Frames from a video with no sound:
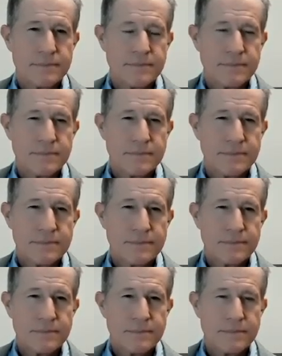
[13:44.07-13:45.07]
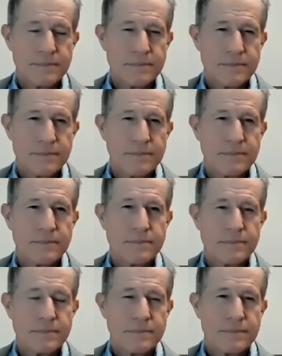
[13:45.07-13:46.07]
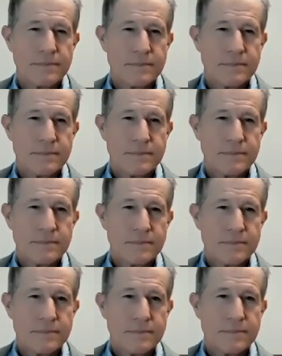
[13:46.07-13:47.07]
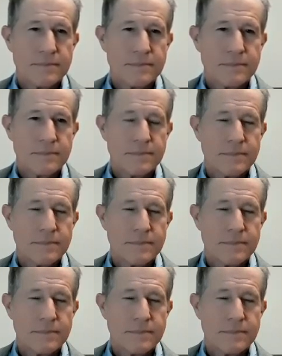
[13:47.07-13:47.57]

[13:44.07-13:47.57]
This person isn't speaking.